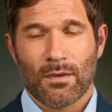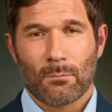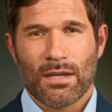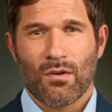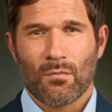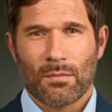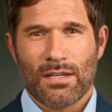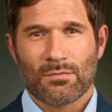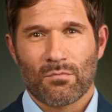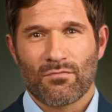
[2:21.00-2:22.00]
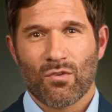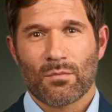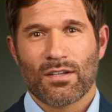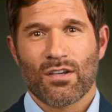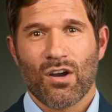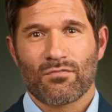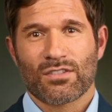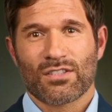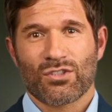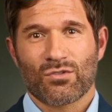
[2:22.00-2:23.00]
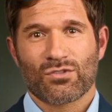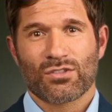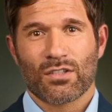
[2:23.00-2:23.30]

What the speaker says: PRP is performed in the office and uses